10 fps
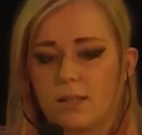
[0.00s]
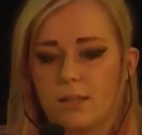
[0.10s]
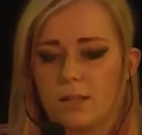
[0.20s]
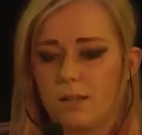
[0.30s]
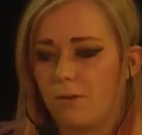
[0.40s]

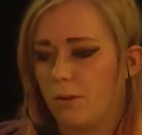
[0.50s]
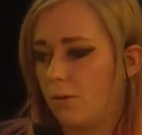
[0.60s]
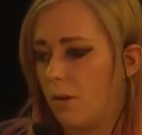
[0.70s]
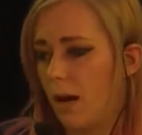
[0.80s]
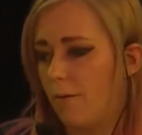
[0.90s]
If
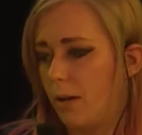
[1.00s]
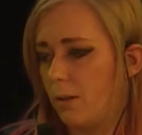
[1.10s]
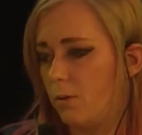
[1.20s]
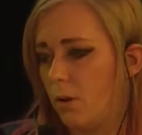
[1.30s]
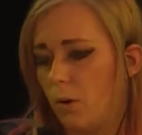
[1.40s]
you have, I
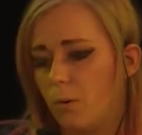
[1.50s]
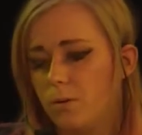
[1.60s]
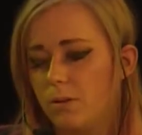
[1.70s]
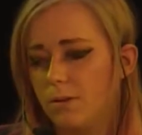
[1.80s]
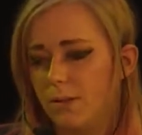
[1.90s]
don't
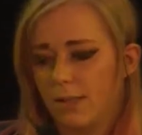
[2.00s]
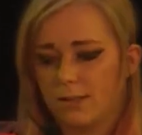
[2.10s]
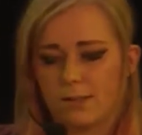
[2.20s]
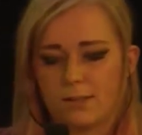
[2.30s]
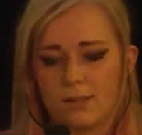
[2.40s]
know,
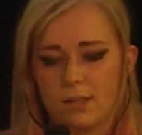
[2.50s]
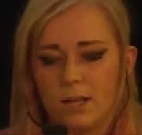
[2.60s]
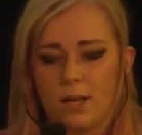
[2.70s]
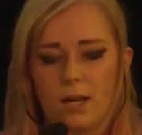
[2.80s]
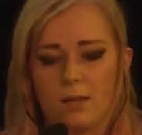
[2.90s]
this,
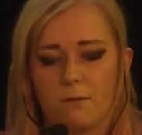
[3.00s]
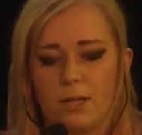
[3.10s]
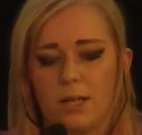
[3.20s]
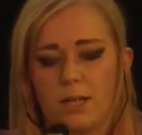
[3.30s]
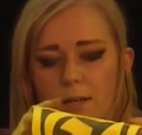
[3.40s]
and
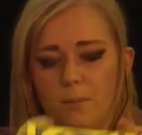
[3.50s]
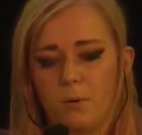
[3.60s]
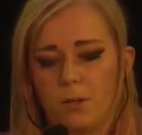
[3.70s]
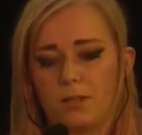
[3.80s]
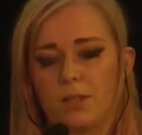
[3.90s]
we
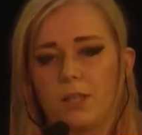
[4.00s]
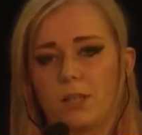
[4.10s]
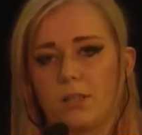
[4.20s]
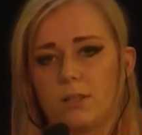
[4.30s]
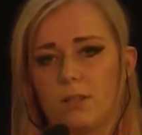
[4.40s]
put it
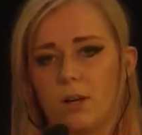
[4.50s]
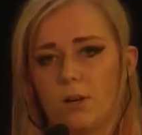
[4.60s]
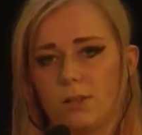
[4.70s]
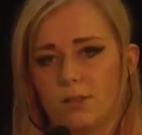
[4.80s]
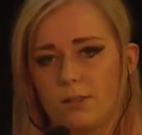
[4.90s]
here, the
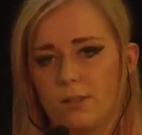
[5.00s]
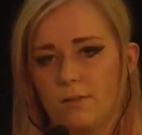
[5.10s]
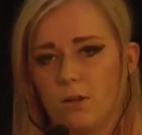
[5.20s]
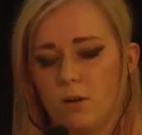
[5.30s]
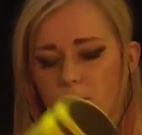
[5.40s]
hot
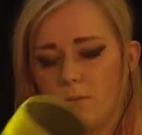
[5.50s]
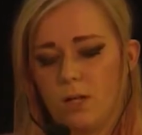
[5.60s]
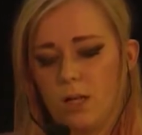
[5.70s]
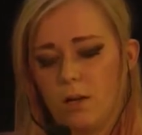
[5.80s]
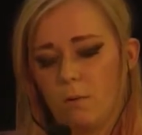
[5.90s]
foam,
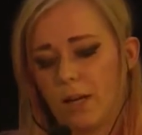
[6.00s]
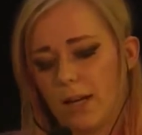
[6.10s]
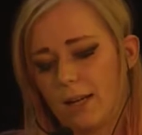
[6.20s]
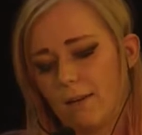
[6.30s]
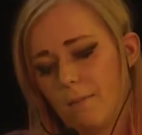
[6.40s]
we
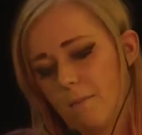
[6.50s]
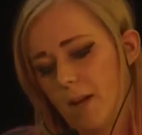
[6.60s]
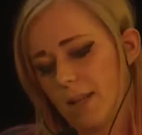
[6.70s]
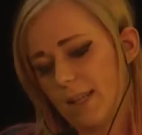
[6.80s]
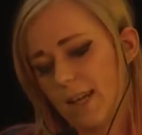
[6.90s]

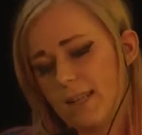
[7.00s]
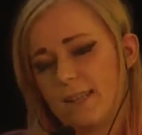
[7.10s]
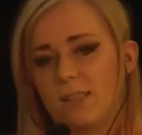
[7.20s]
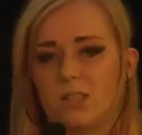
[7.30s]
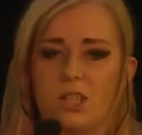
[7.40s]
might
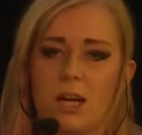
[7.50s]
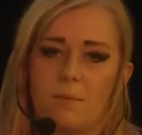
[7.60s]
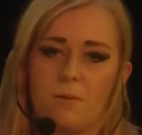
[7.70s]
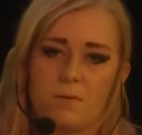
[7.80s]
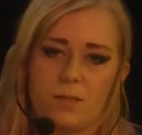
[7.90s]
get the
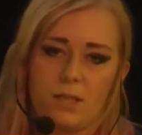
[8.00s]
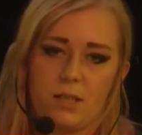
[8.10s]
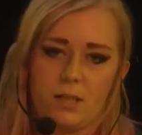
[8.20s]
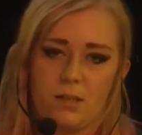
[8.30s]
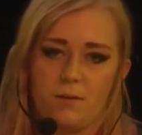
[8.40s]
shape of this.